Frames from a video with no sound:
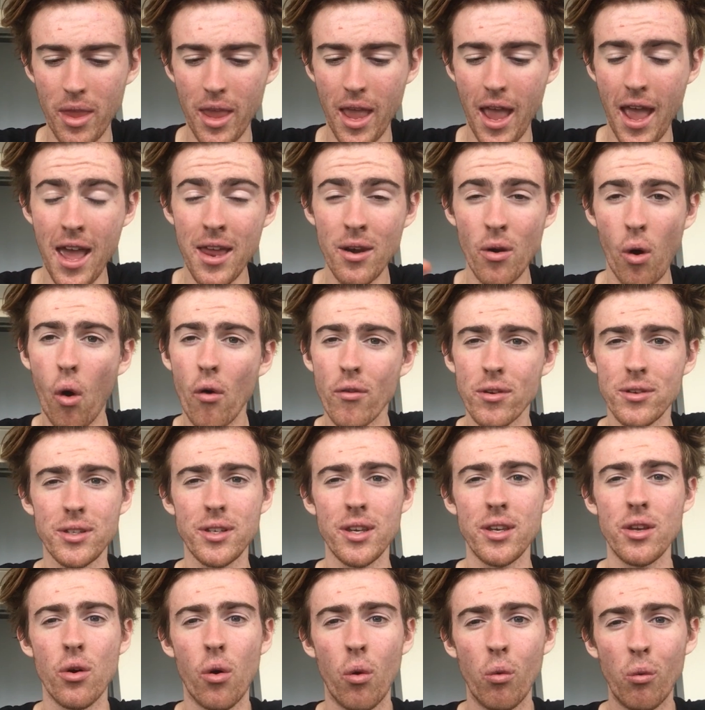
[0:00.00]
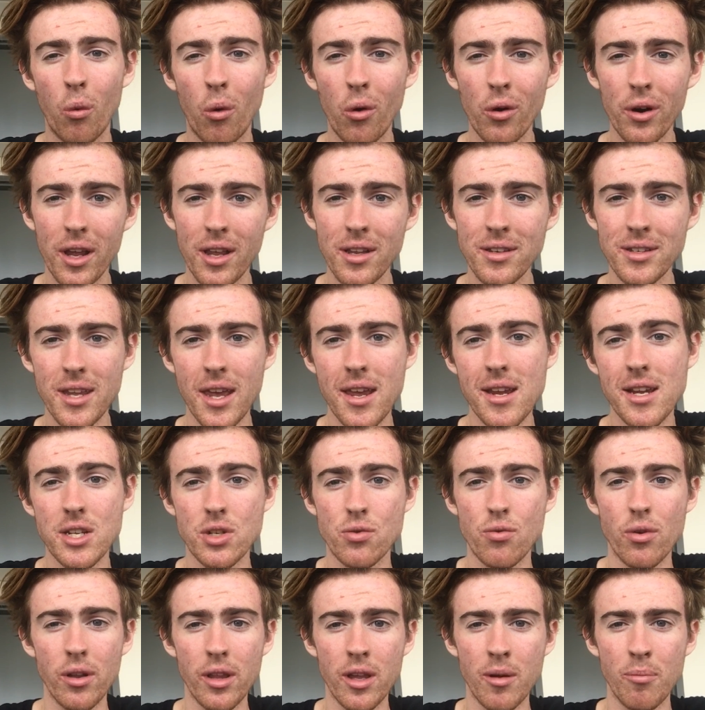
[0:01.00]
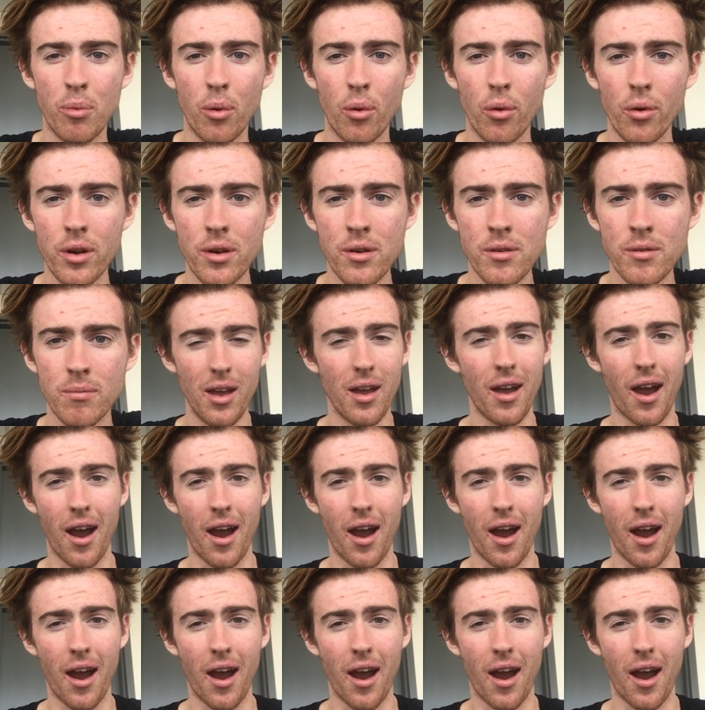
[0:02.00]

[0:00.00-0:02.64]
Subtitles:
And obviously your water intake is really important.